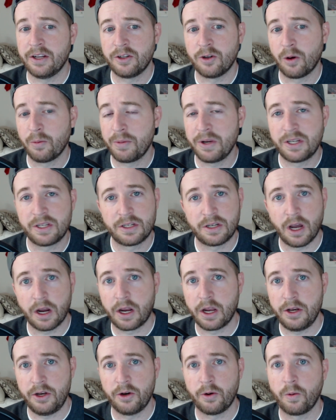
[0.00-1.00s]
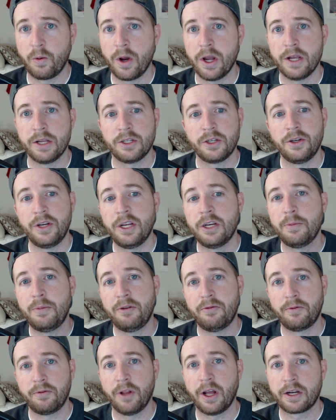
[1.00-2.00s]
Don't be stuck in your ways. You need to be
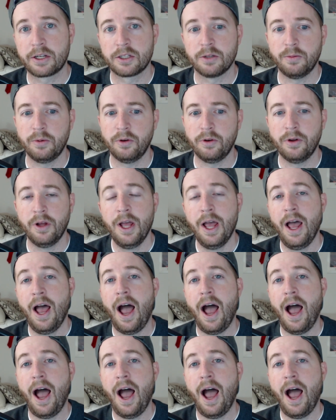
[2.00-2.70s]
flexible.